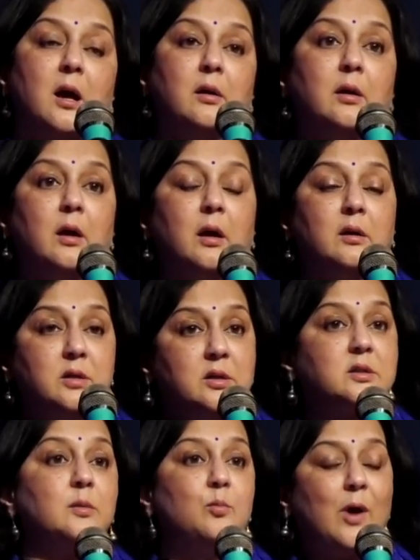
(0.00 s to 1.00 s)
are
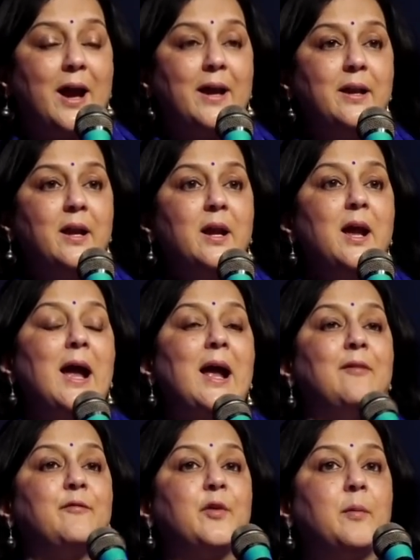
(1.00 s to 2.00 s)
system-wide,
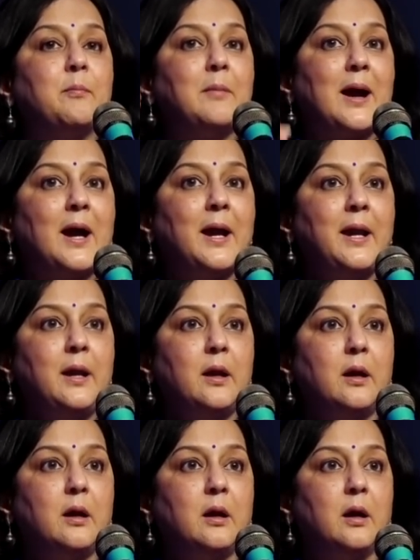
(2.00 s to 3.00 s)
and from my
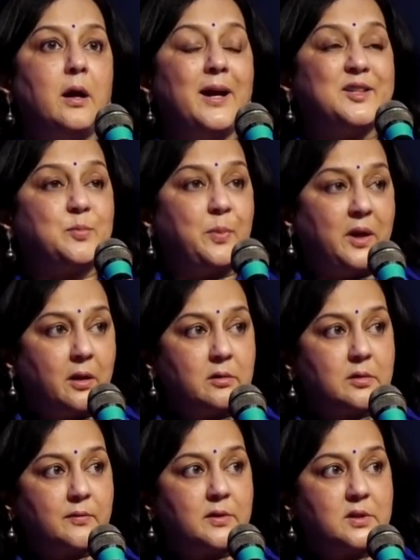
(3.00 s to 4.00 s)

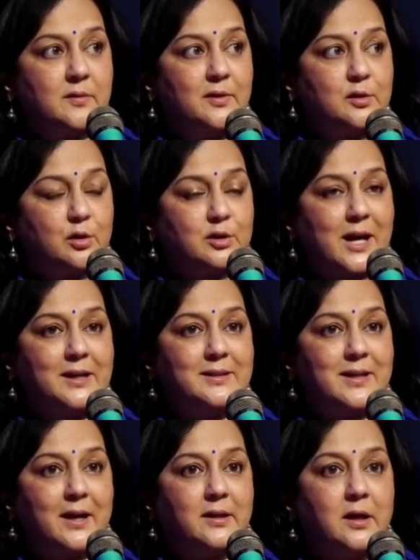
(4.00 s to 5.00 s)
experience of the civil society
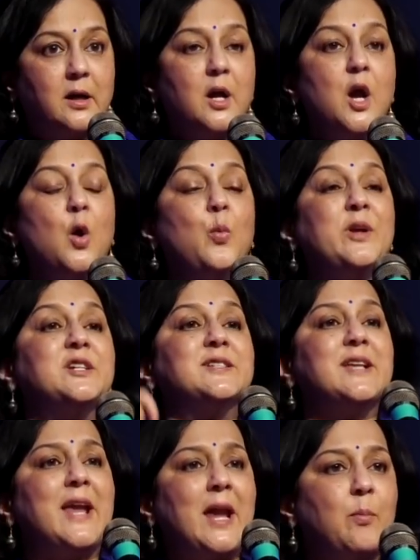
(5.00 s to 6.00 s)
sector, which
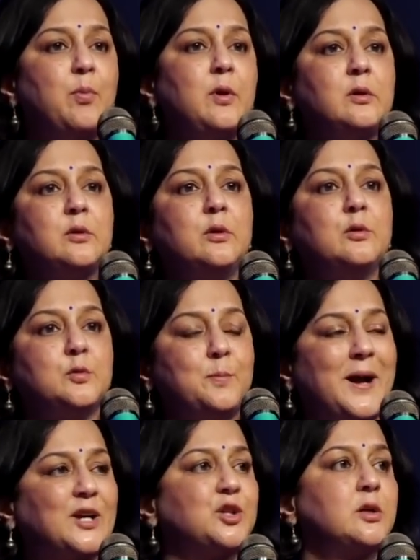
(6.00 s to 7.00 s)
is able to use
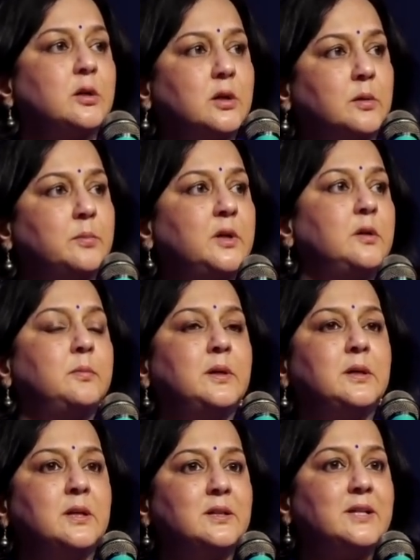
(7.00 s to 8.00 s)
passion,
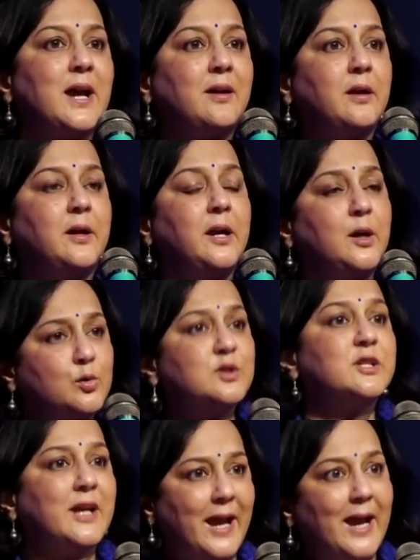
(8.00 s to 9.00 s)
commitment, integrity to
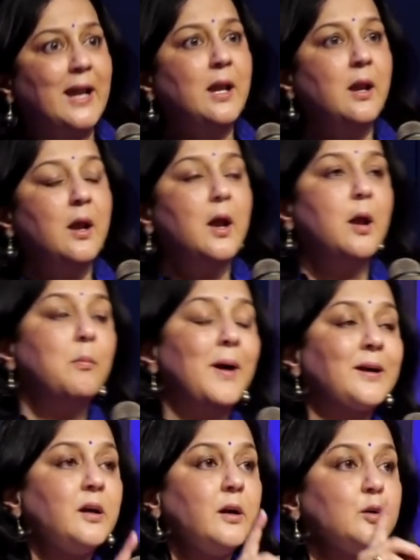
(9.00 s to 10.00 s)
scale,
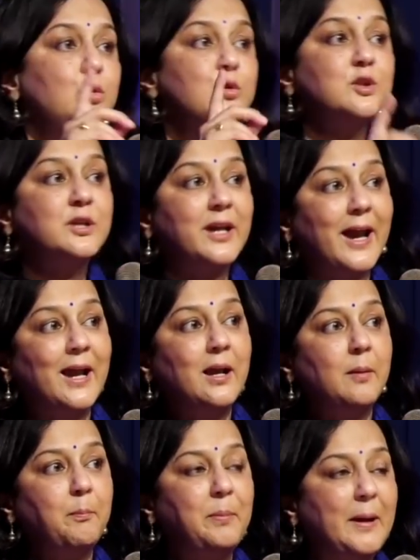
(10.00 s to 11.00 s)
but to
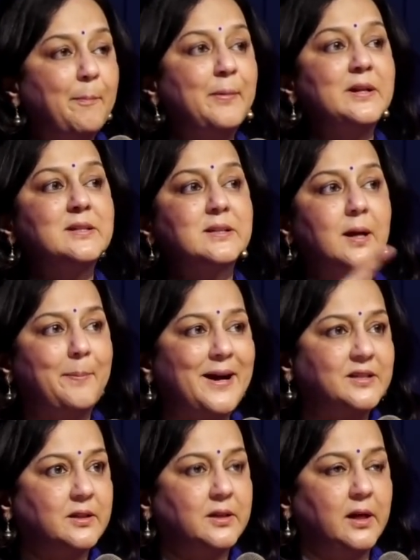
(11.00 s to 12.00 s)
scale people's
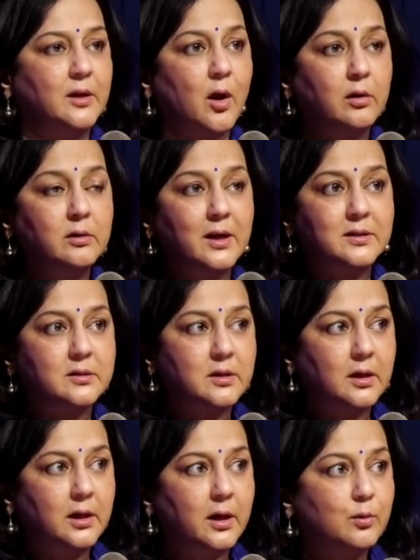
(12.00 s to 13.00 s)
capacity, not
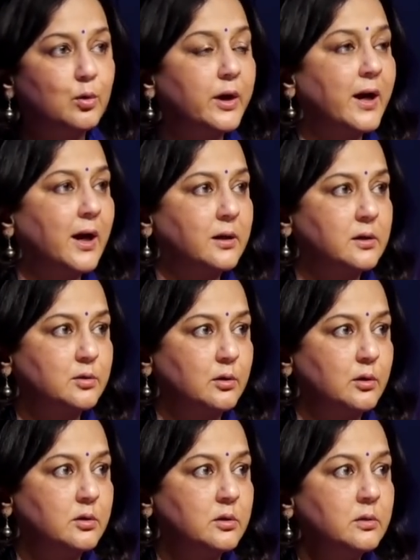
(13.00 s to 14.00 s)
necessarily a cookie-cutter
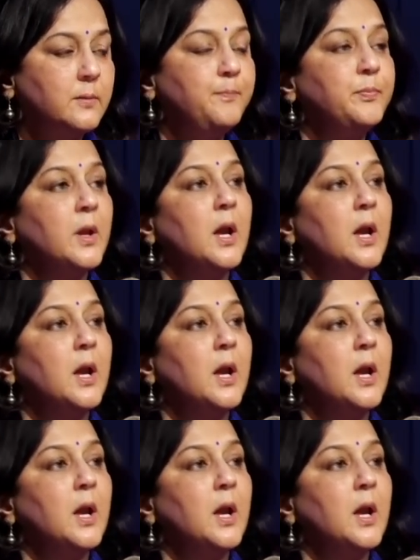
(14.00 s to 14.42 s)
solution,